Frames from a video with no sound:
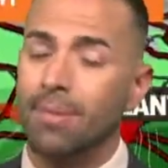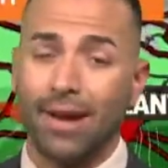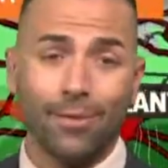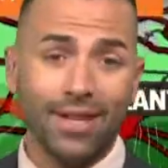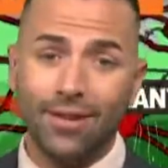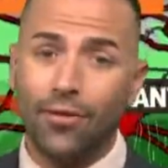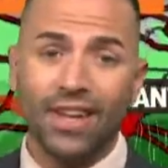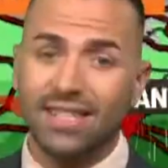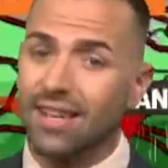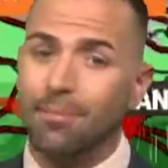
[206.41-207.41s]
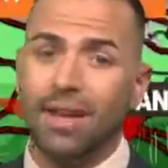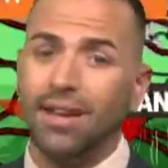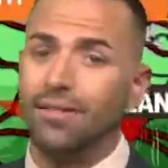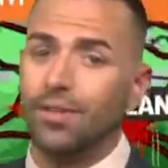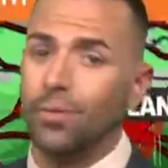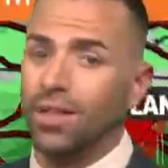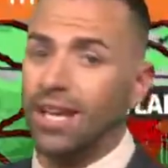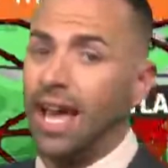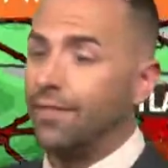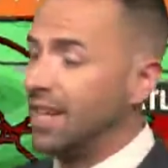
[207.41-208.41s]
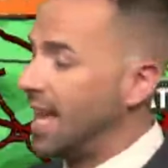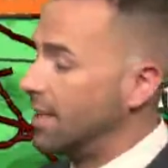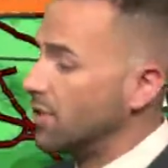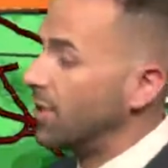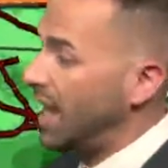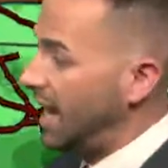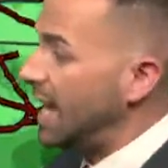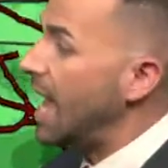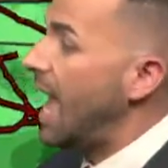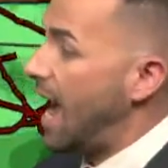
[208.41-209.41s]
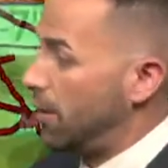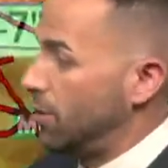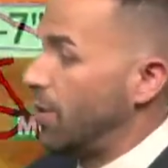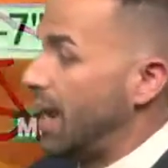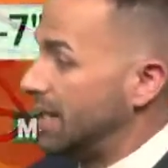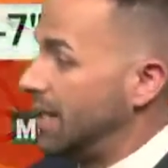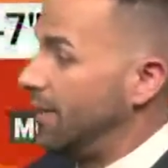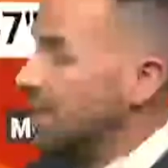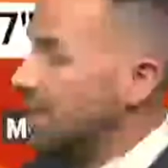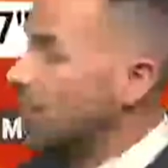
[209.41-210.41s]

but I really don't think it's going to be enough to really have to cancel any outdoor activities.